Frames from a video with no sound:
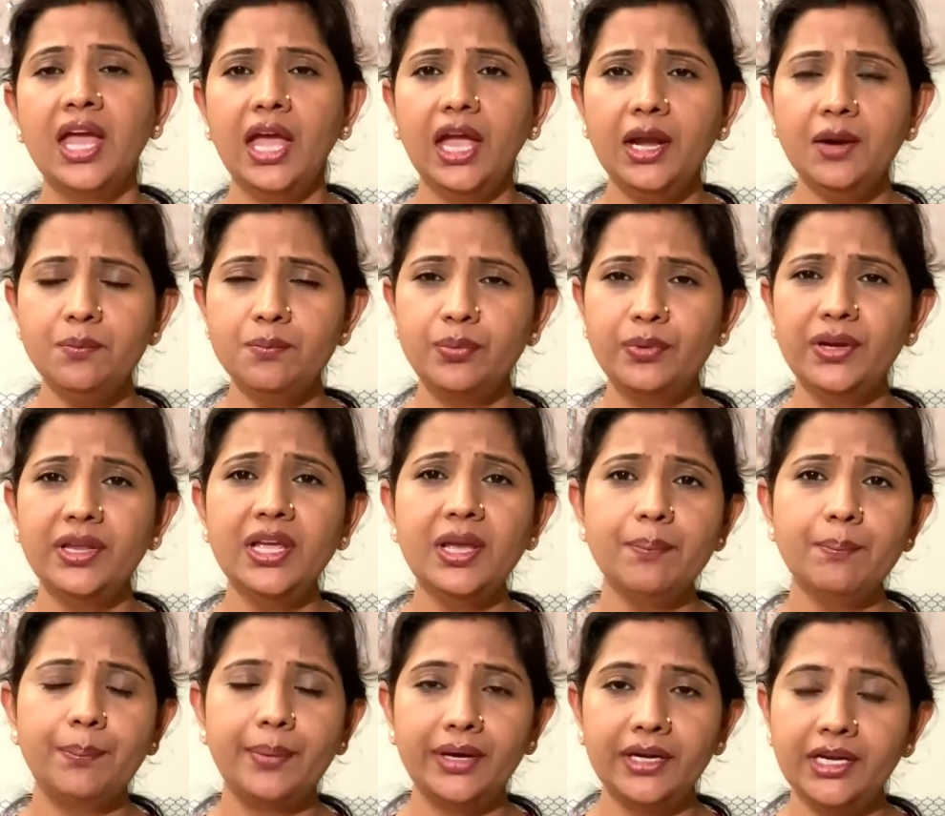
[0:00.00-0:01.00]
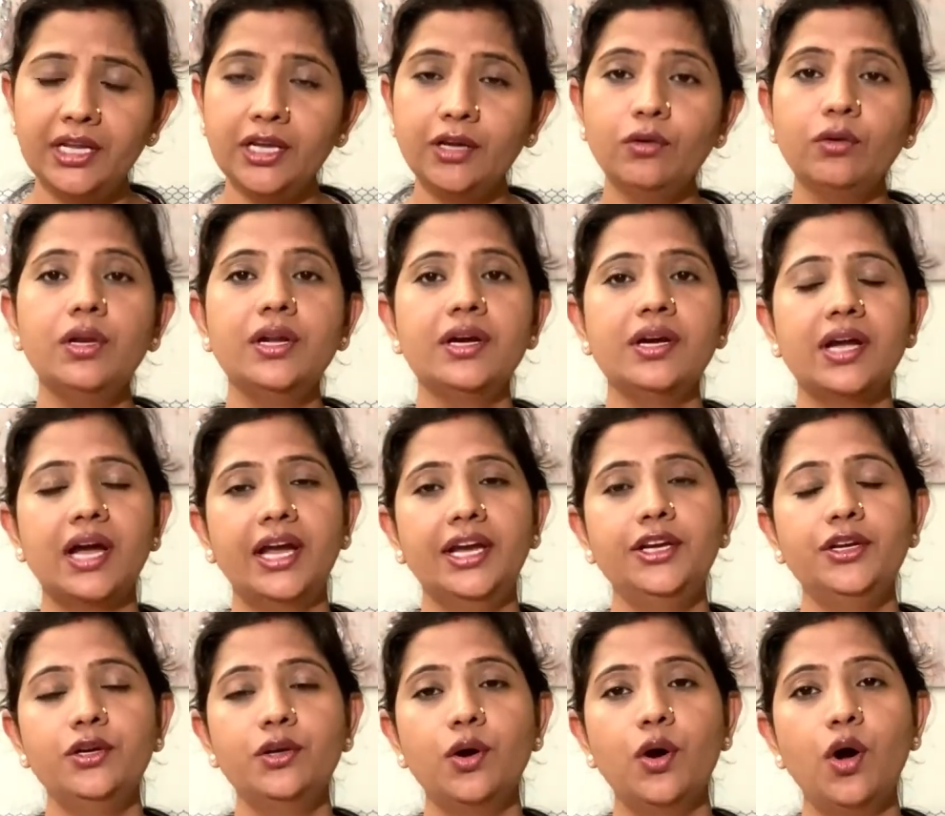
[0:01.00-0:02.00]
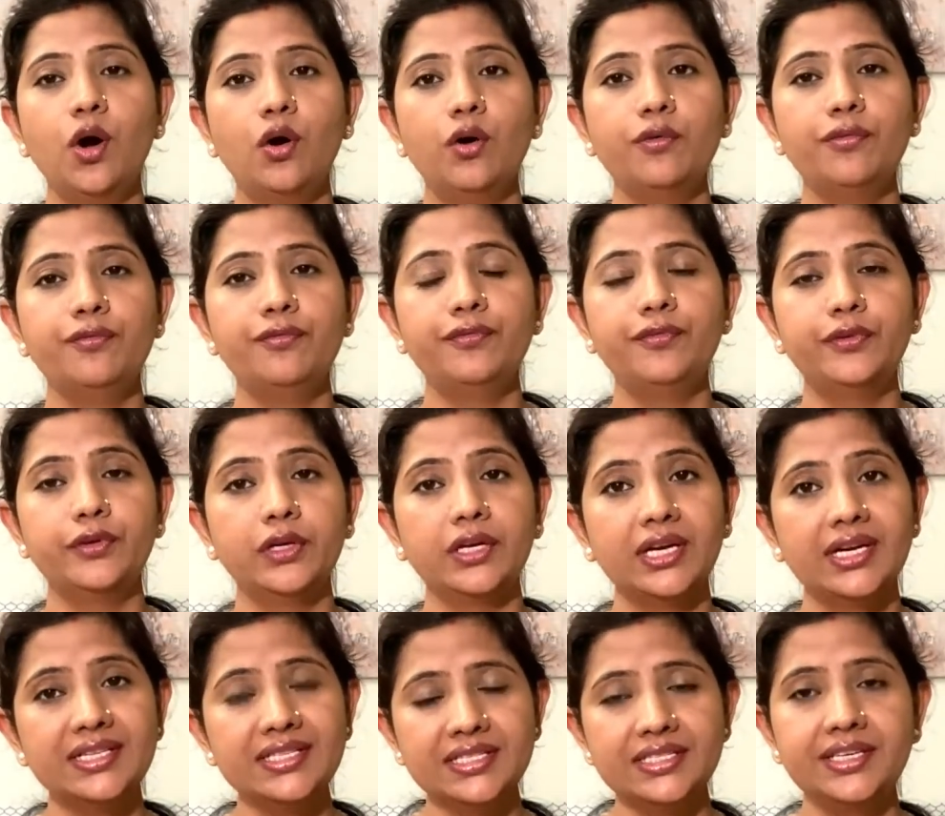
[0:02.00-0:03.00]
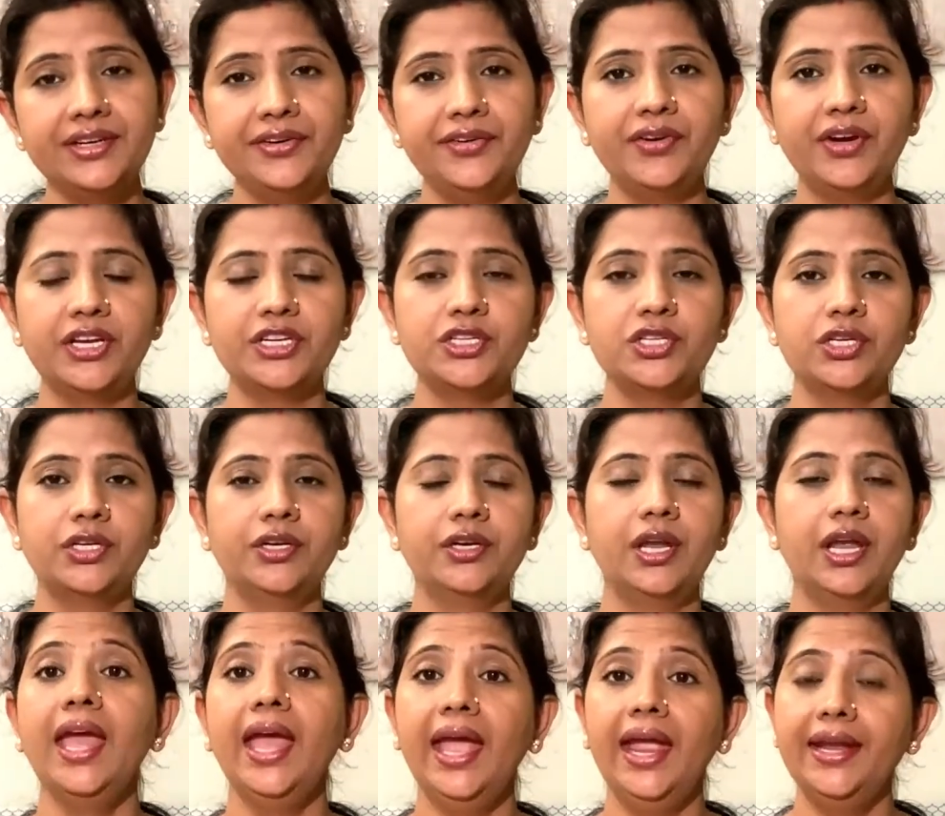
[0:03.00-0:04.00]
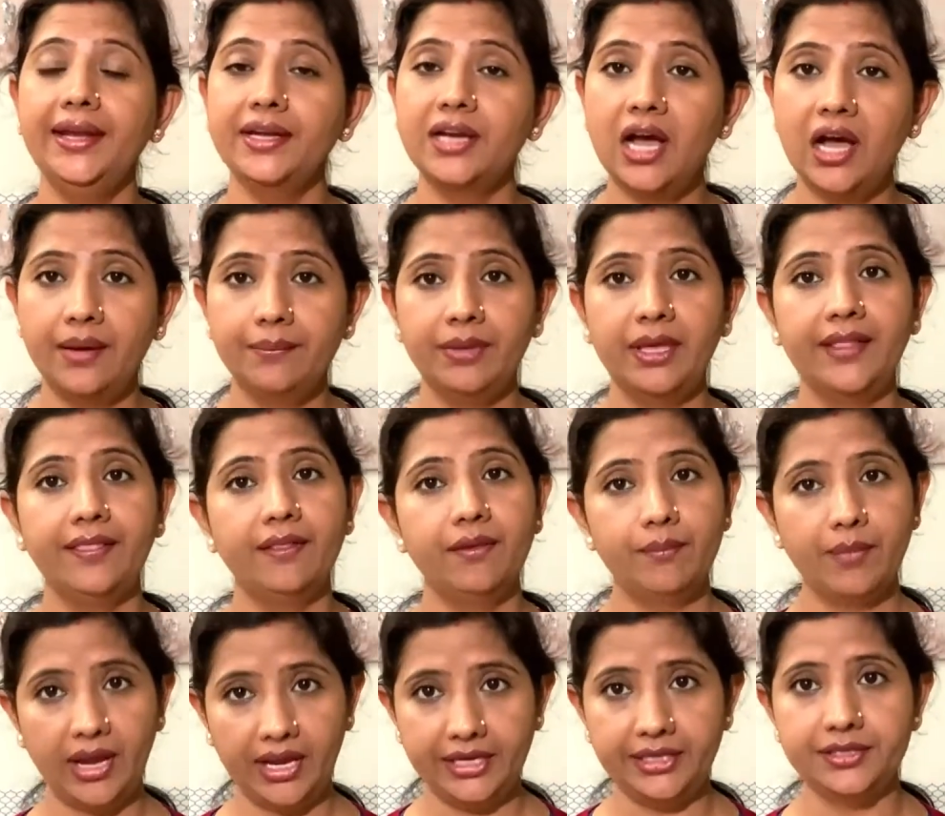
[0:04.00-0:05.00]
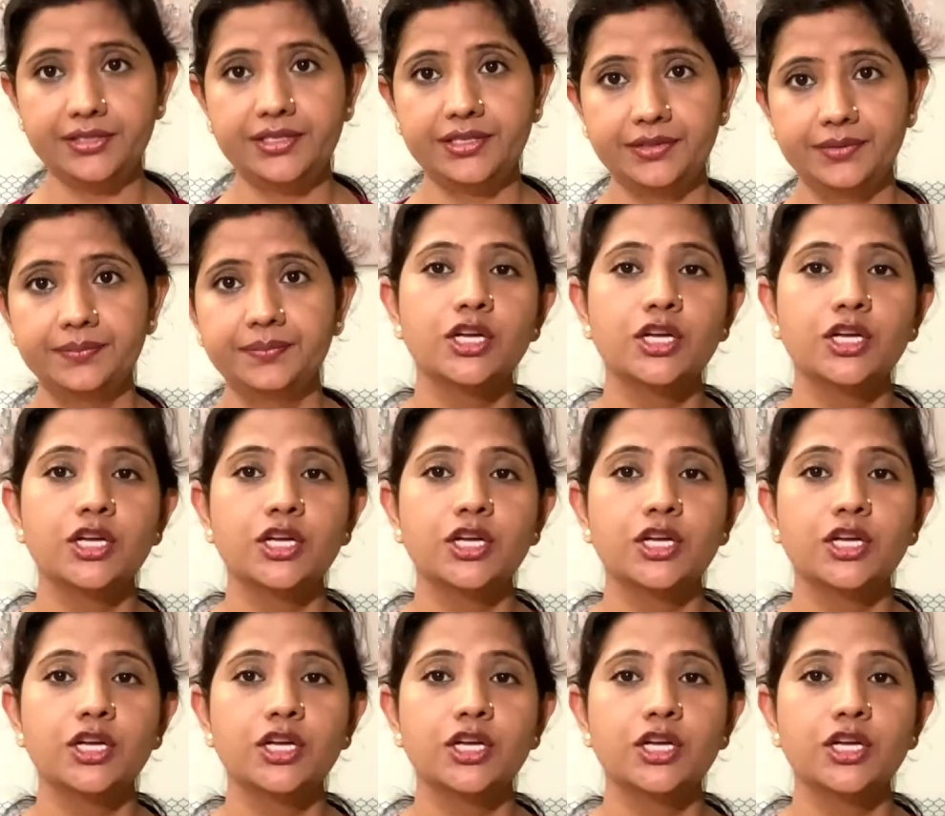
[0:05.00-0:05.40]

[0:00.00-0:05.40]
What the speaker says: and bring a particular kind of concentration and calming the mind.